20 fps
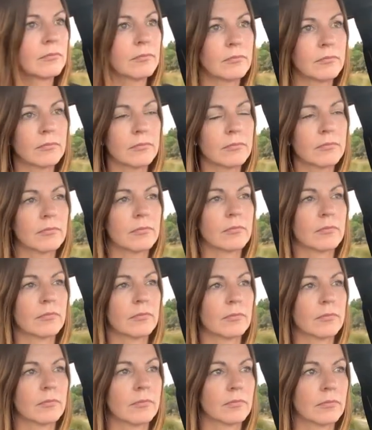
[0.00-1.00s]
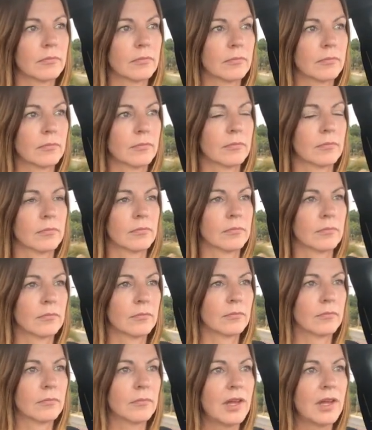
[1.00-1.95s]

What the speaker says: [no speech]